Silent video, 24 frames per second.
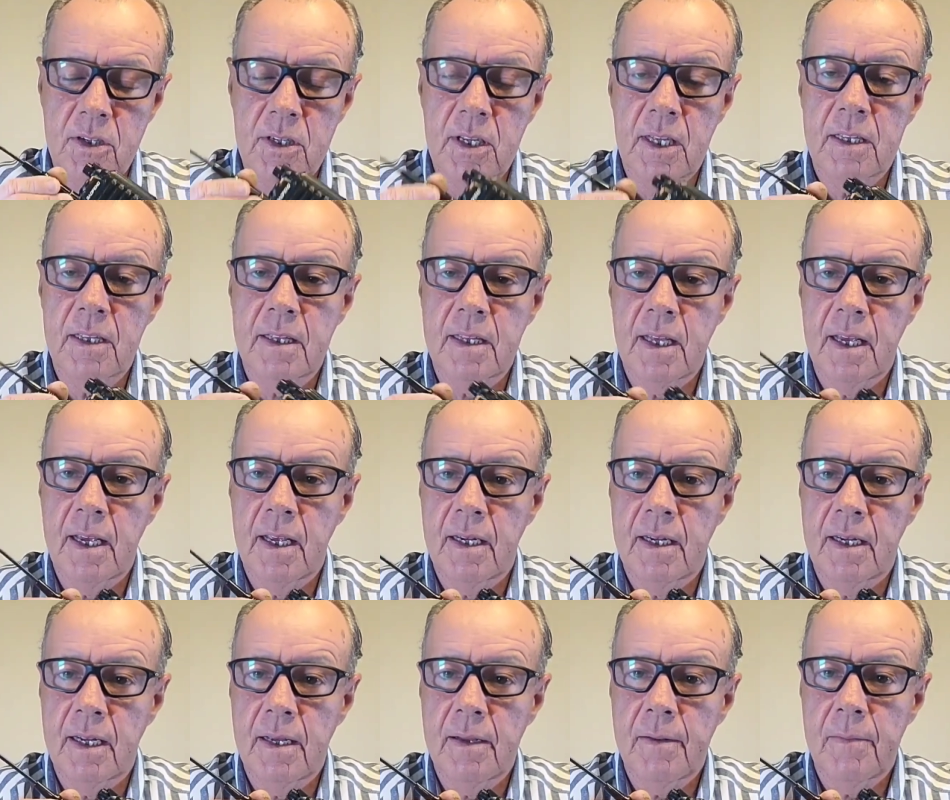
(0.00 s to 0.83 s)
the
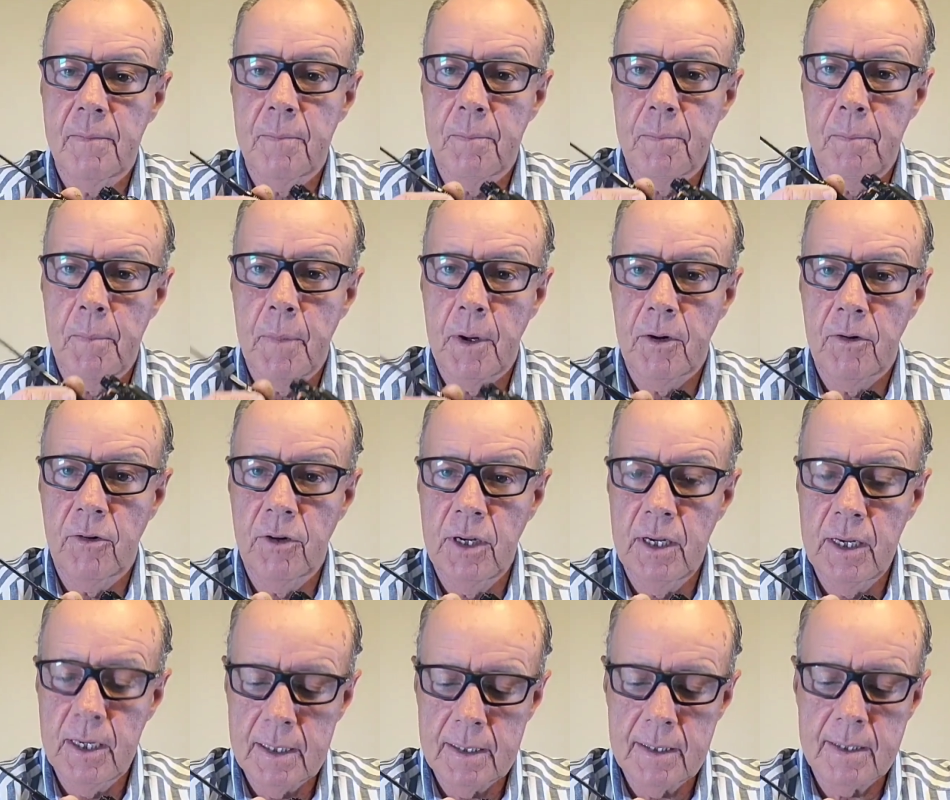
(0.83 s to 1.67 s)
antenna
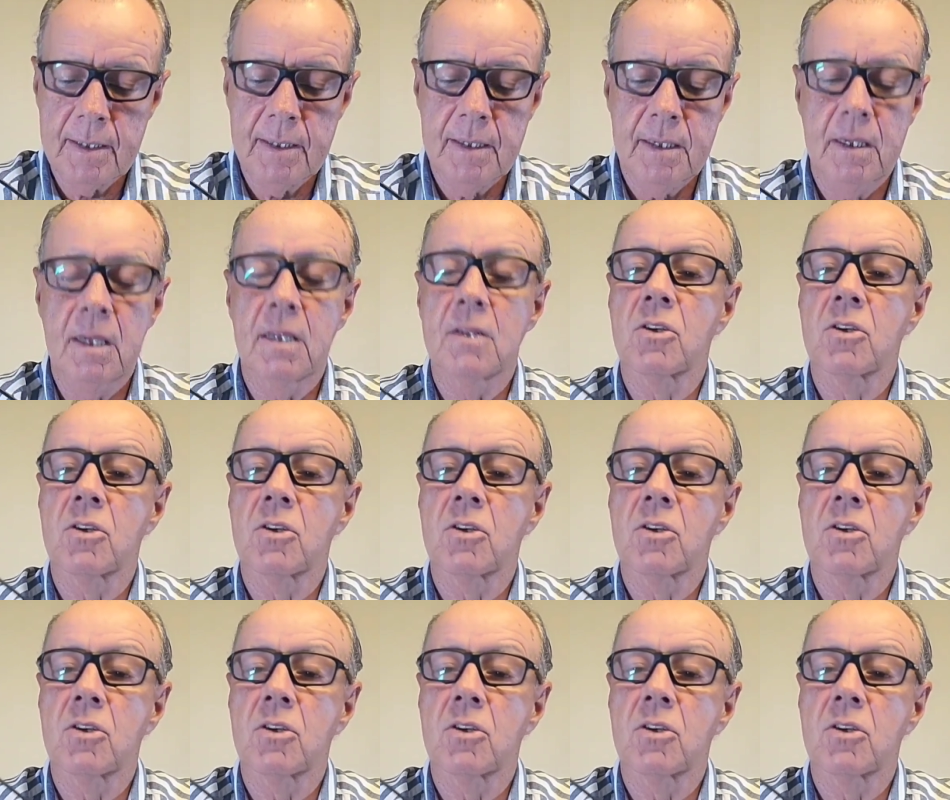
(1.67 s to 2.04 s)
very easy.